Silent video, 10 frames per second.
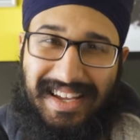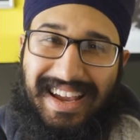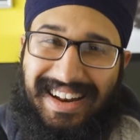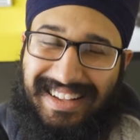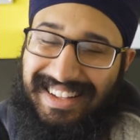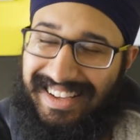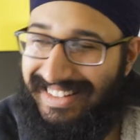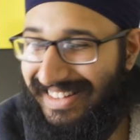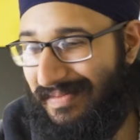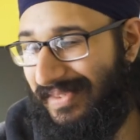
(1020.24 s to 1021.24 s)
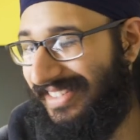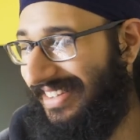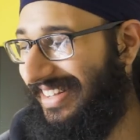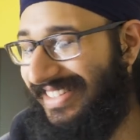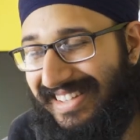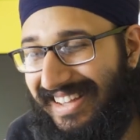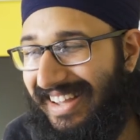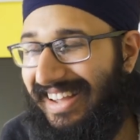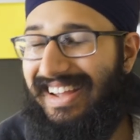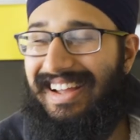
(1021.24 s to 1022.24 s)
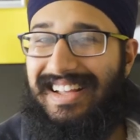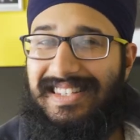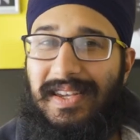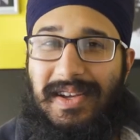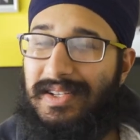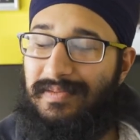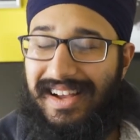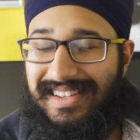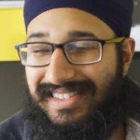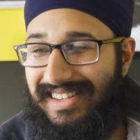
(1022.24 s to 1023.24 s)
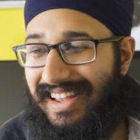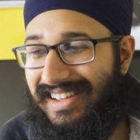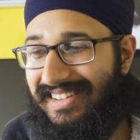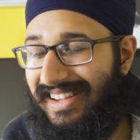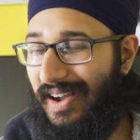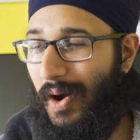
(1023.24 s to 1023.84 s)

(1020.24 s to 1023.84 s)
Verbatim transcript: again at the end of the episode. It's it's a huge mess. And yeah,